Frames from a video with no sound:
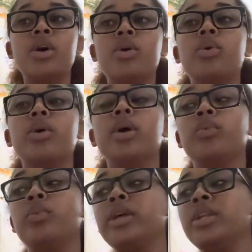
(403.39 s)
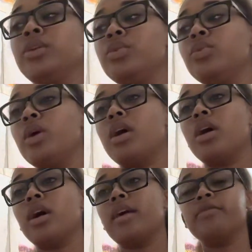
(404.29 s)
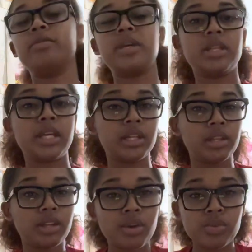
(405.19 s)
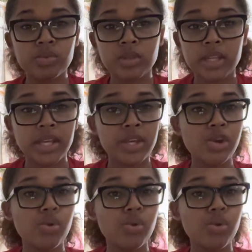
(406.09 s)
or when you are feeling lonely,